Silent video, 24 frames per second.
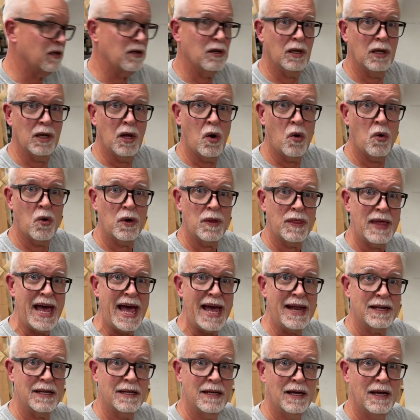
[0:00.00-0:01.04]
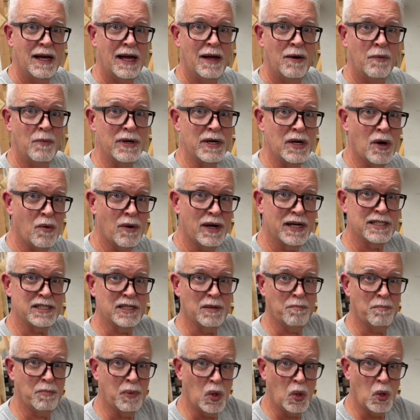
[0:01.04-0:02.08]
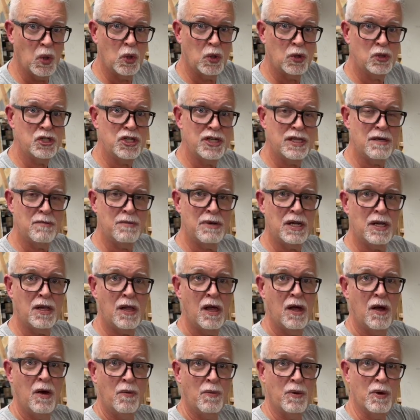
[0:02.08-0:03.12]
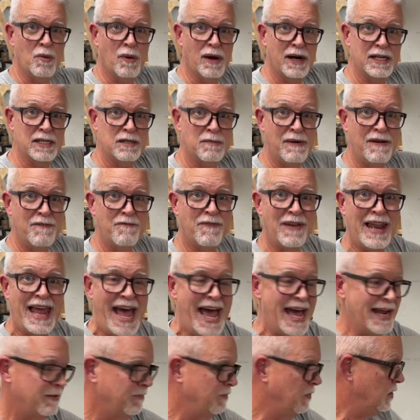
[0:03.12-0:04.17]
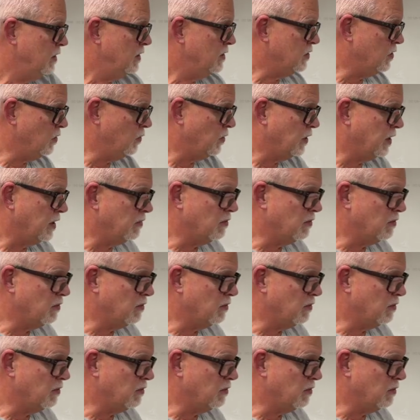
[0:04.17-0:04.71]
lower that. We don't want it to bulge in the middle. We want it to be flat. So we're going to